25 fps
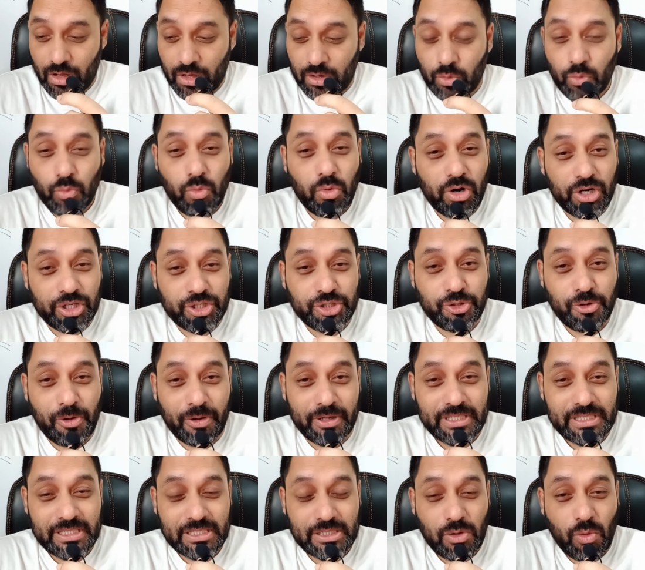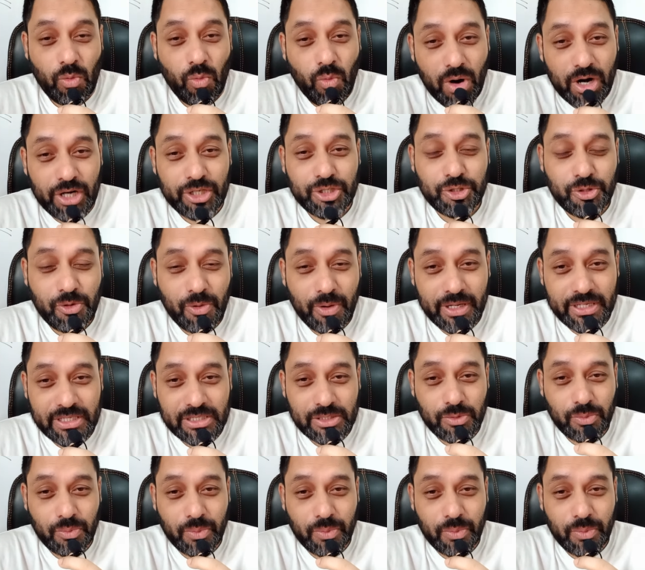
word choice. Word choice